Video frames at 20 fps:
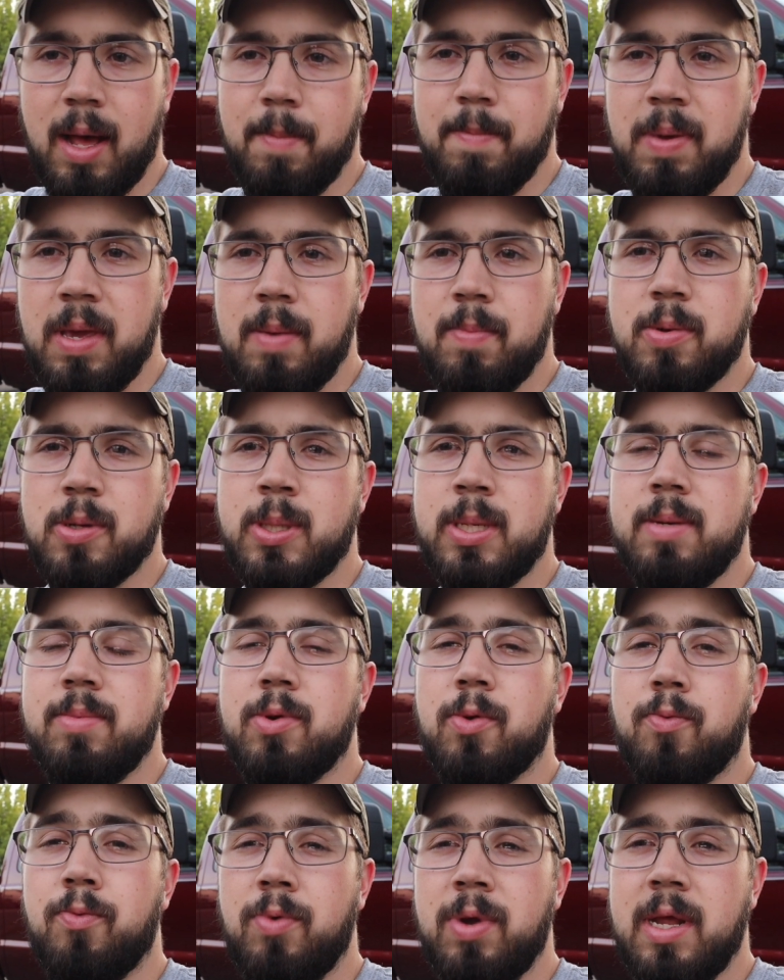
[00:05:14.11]
people seem
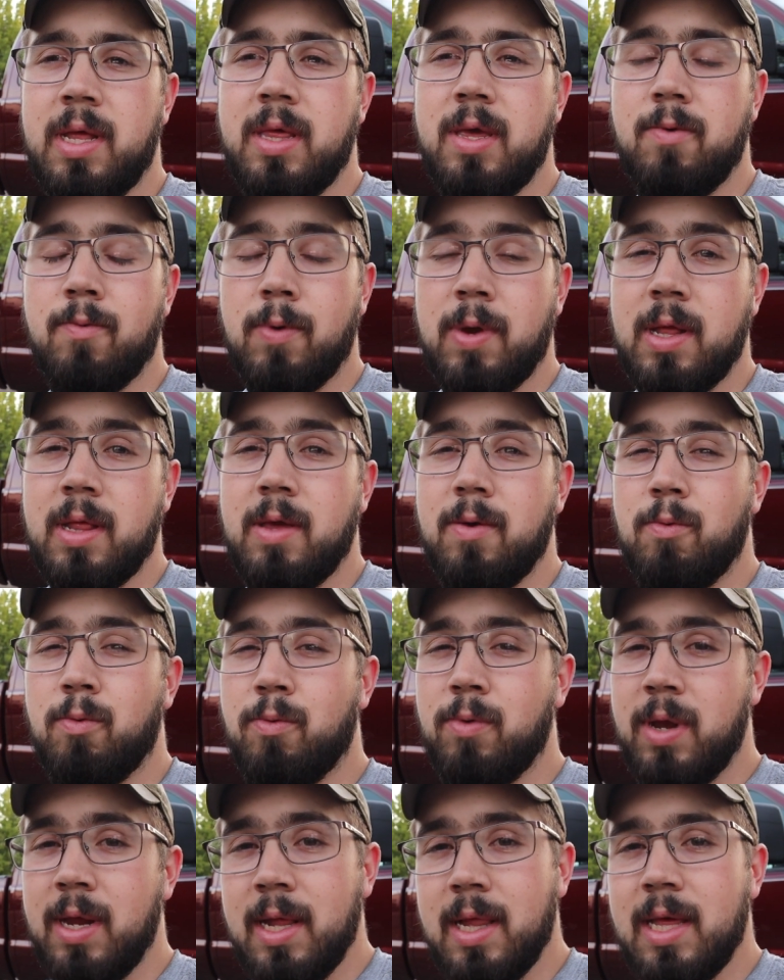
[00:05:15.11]
to really, really,
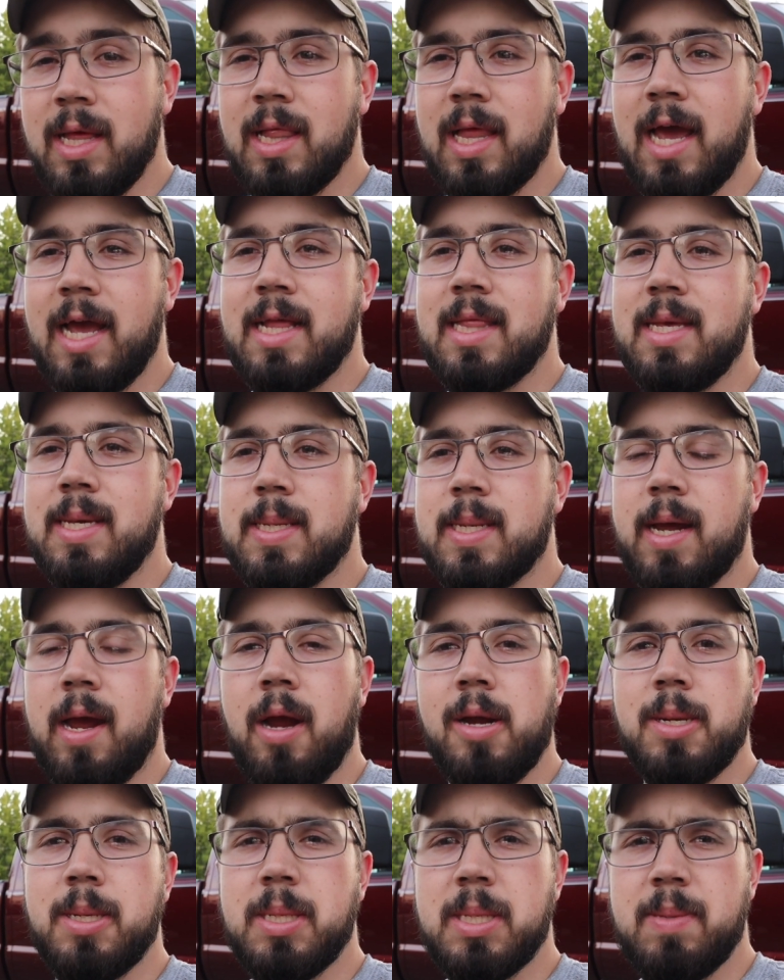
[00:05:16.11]
really like these
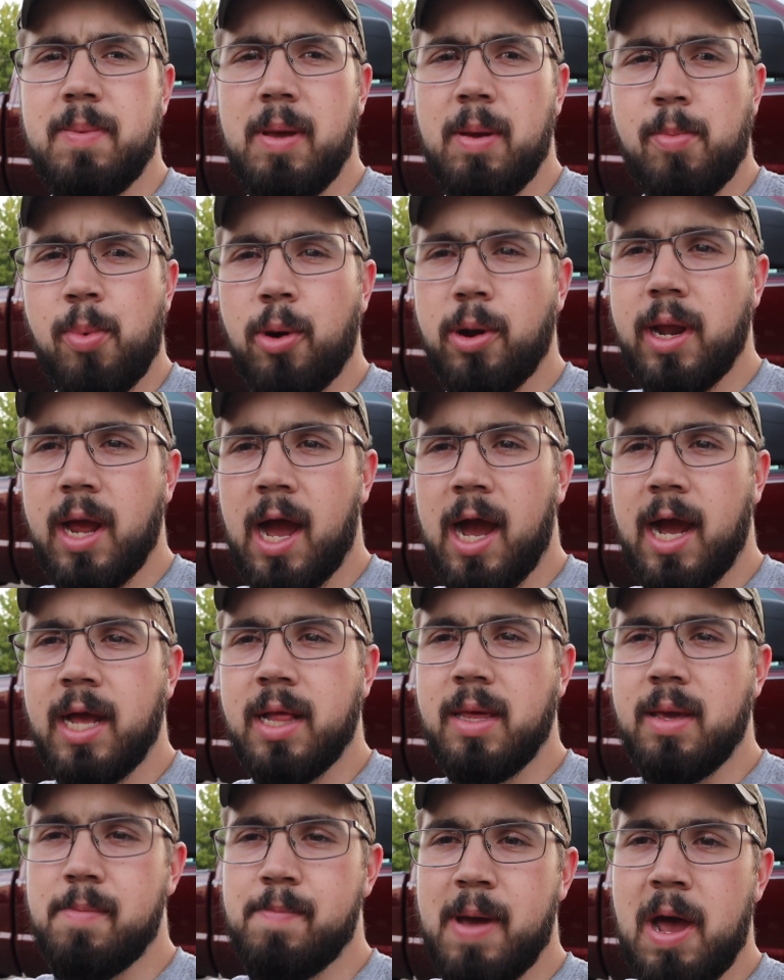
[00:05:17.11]
tires and speak pretty
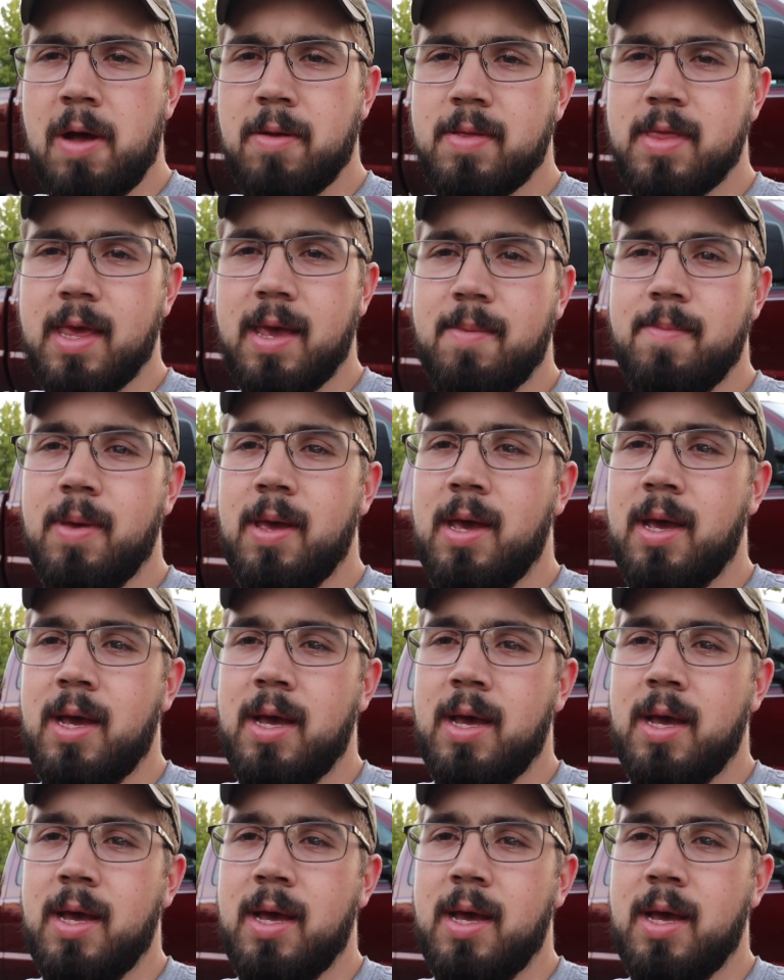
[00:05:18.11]
highly about them.